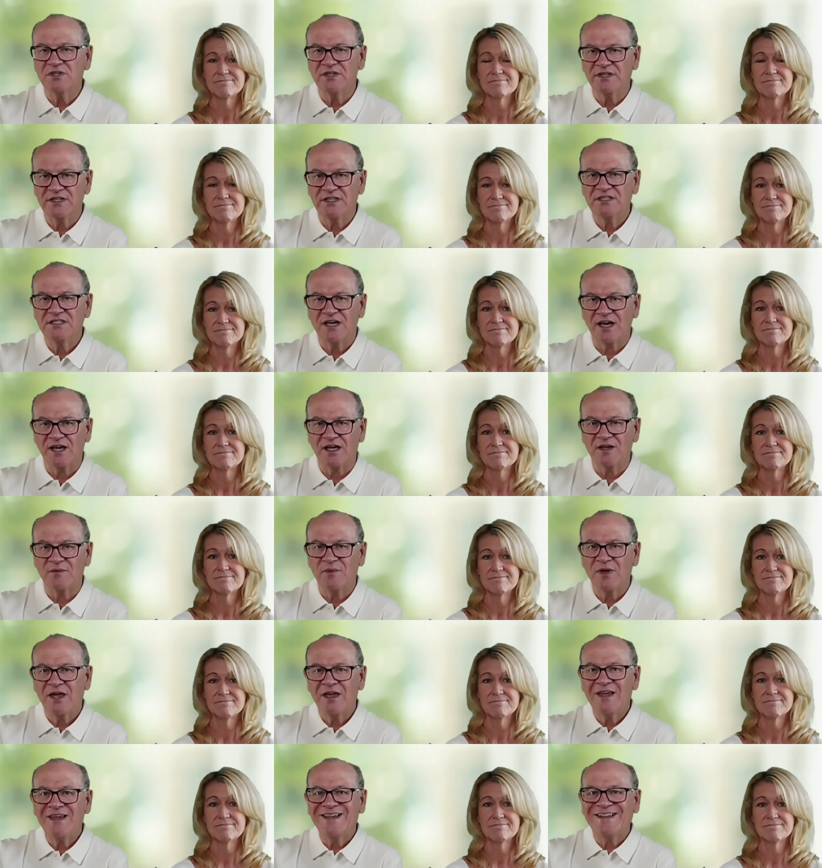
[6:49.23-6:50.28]
Speaker 1: anytime.
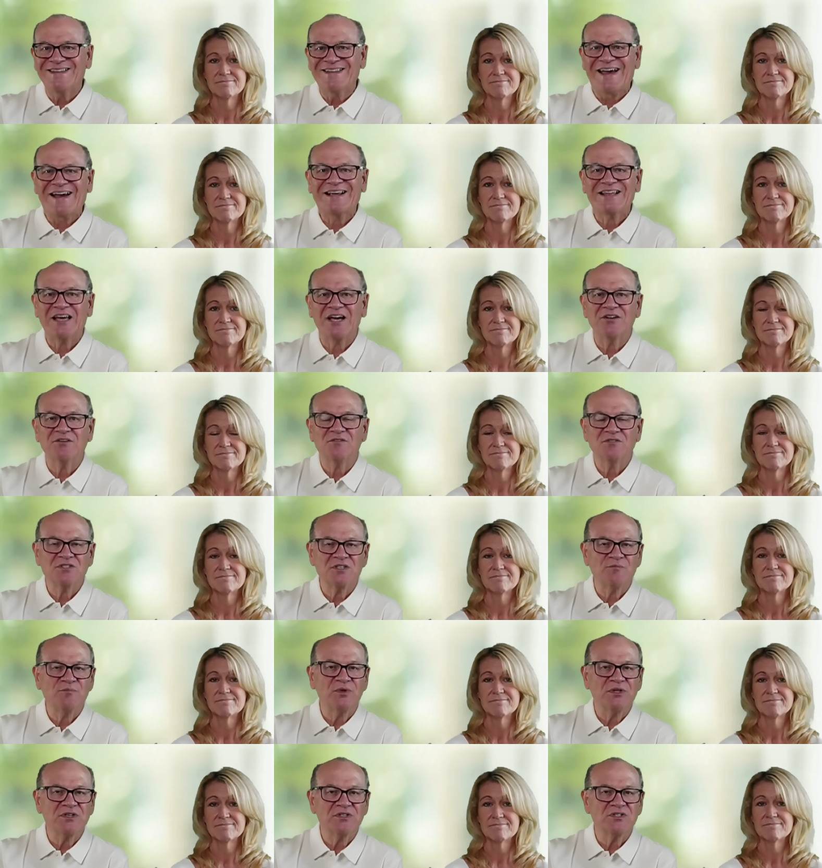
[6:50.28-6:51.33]
That kind of
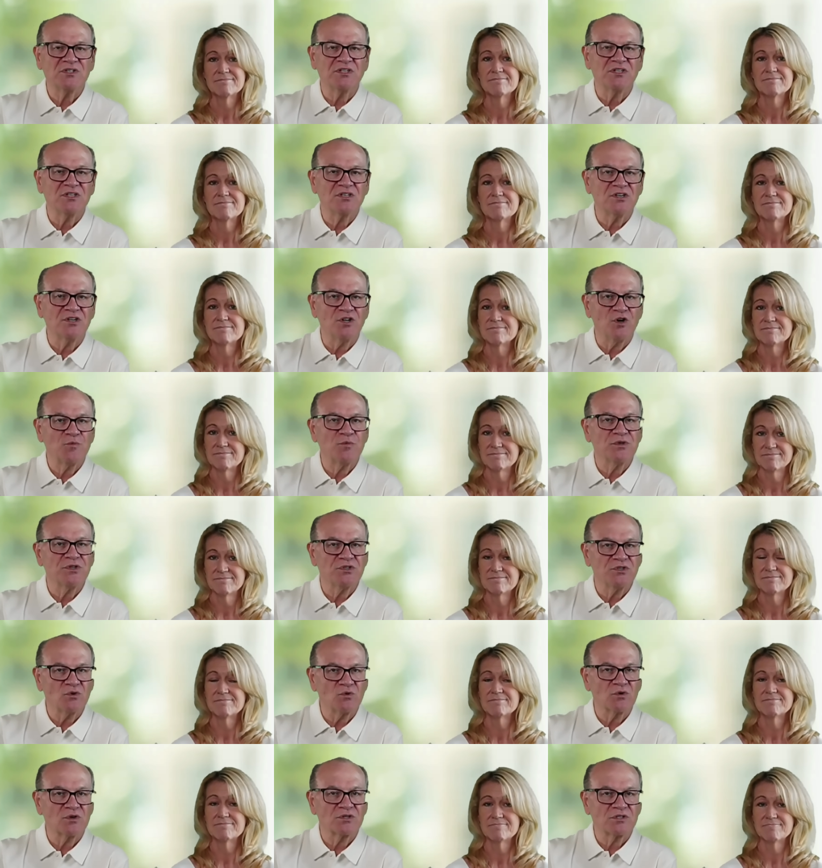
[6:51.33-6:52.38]
simplicity could open the
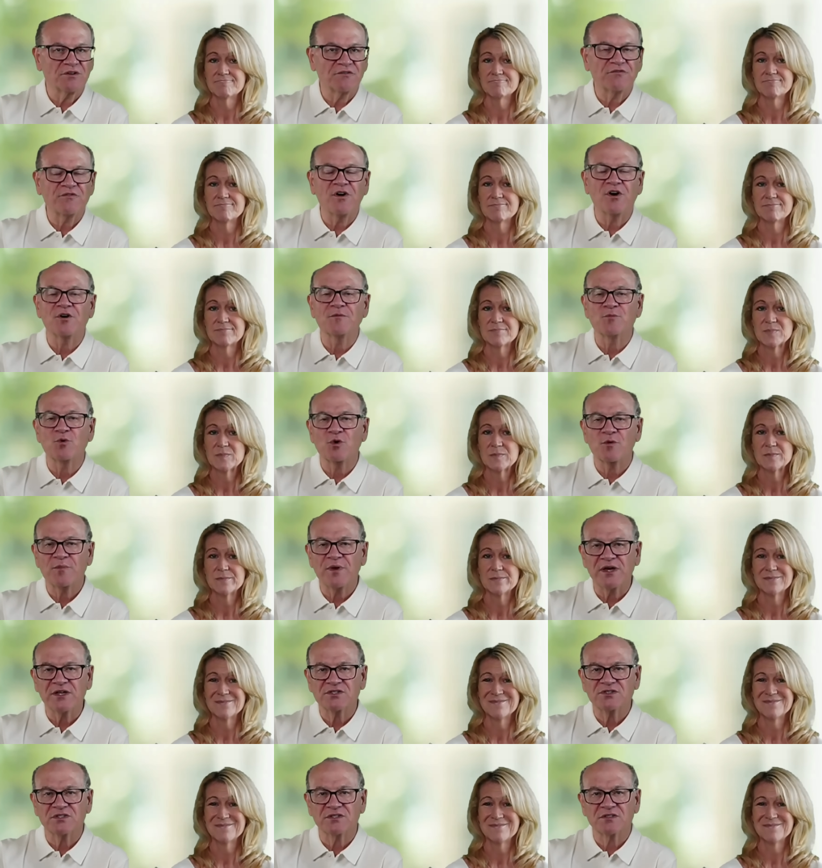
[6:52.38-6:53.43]
door to far more
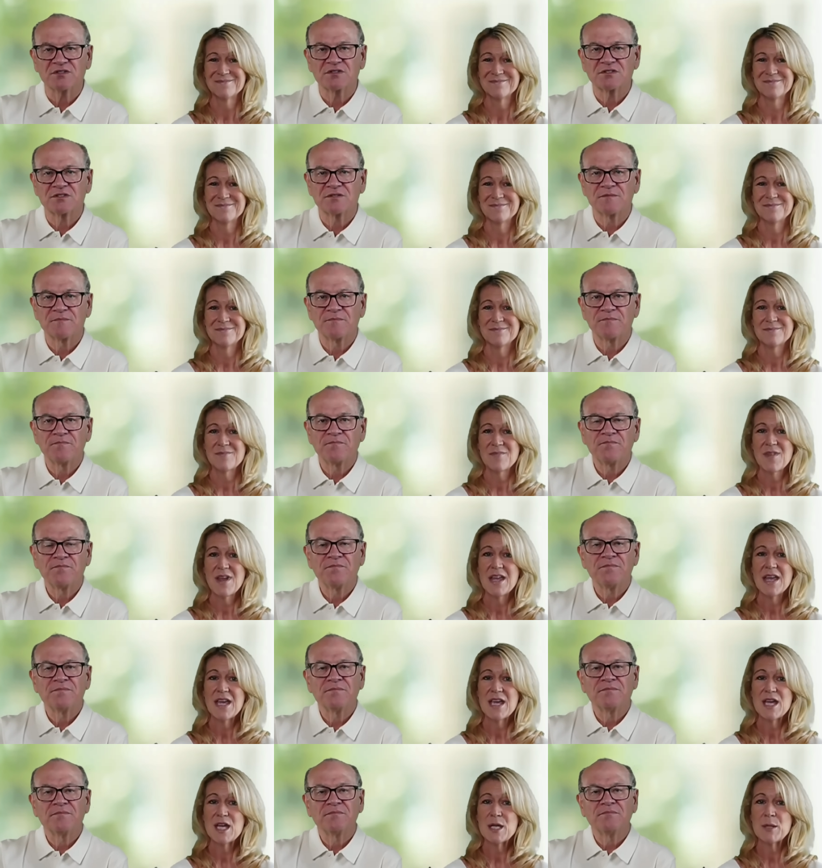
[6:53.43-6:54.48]
patients.
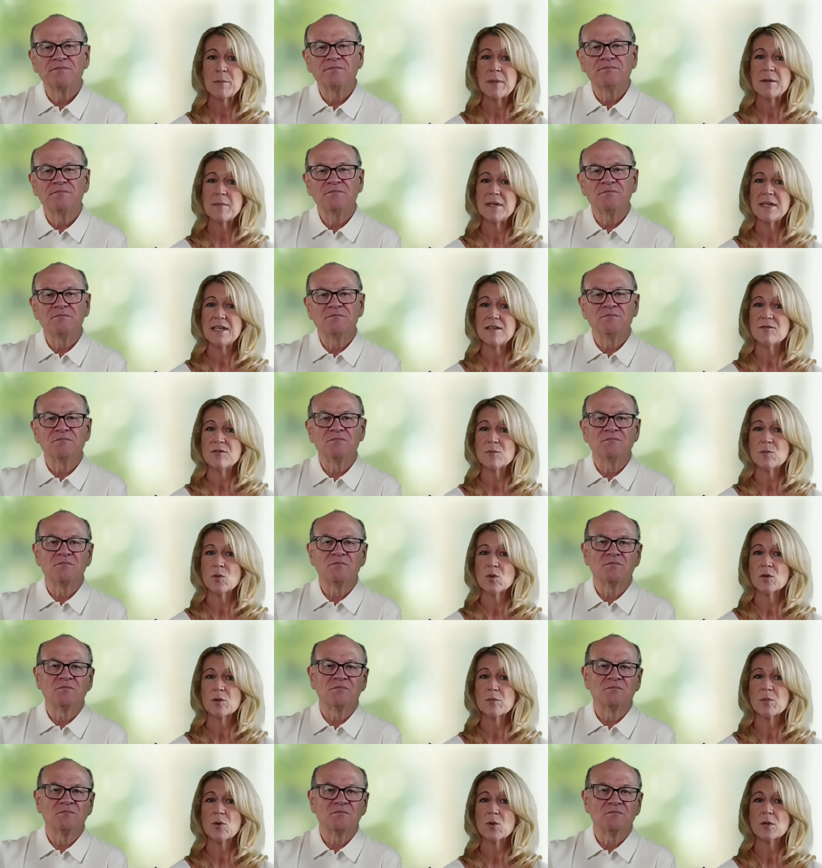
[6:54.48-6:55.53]
Speaker 2: And maybe even
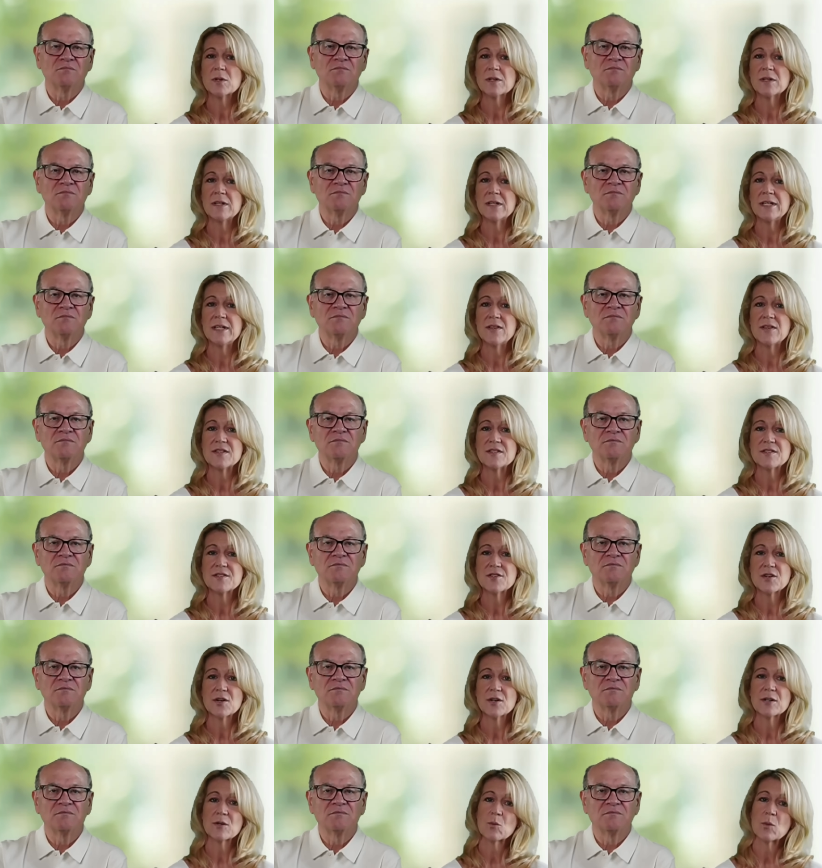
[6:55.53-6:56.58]
more importantly than
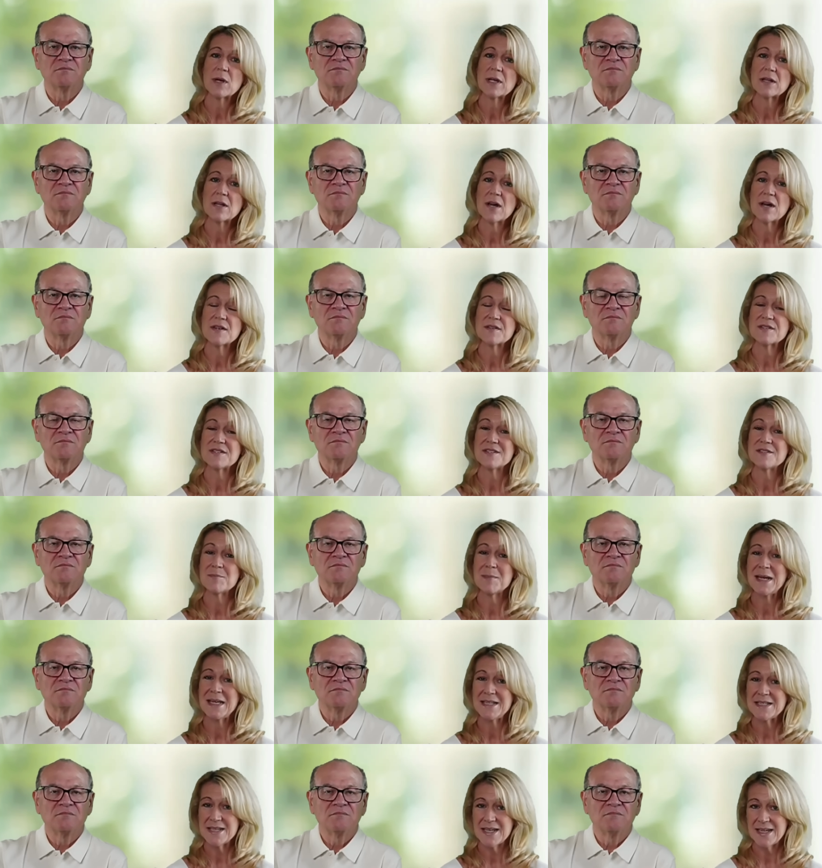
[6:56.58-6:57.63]
starting weight loss is
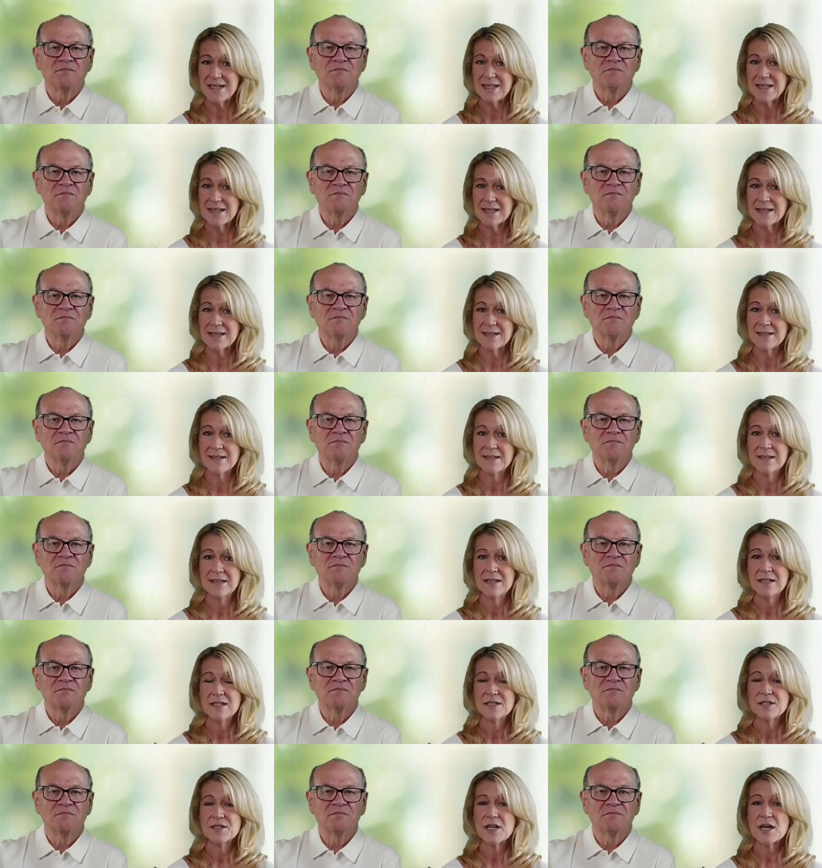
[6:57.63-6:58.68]
maintaining it.
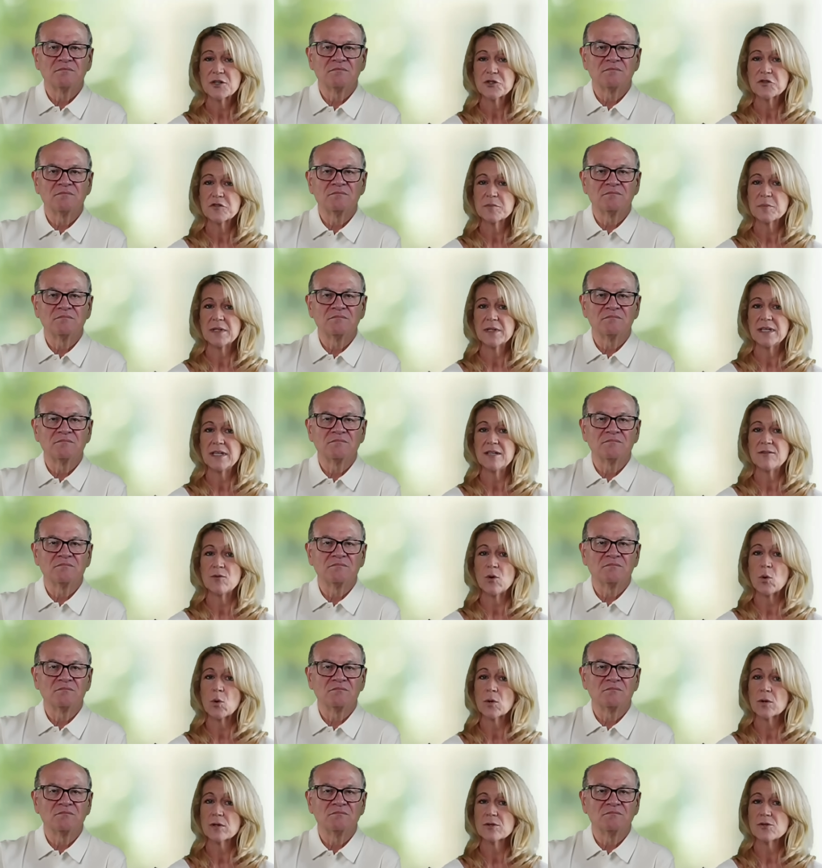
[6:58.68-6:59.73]
Doctors believe
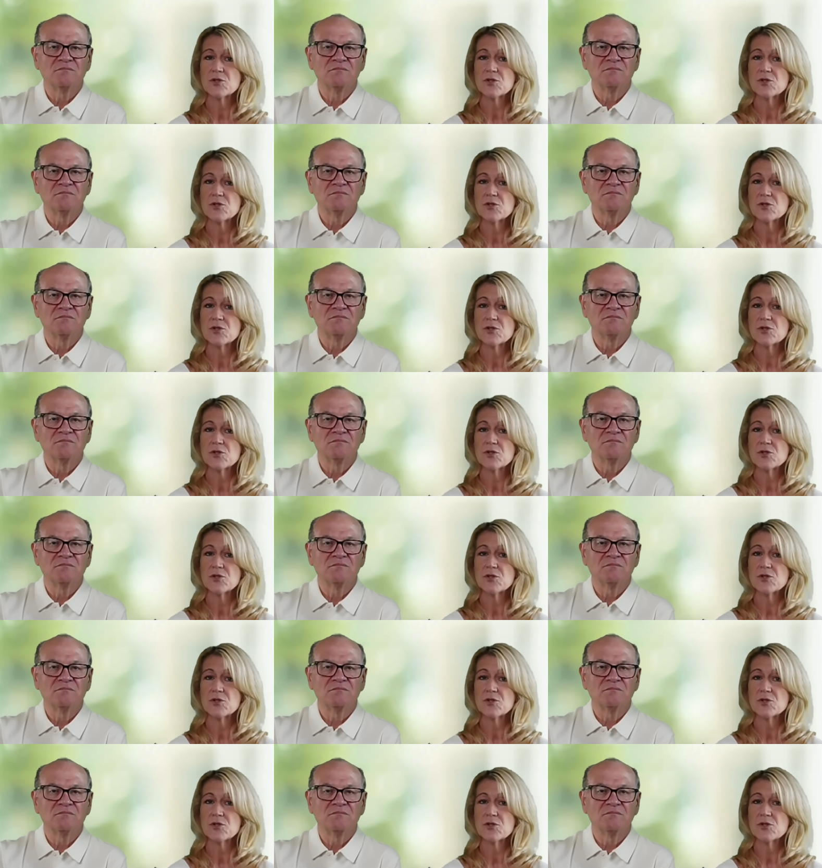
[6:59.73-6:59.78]
oral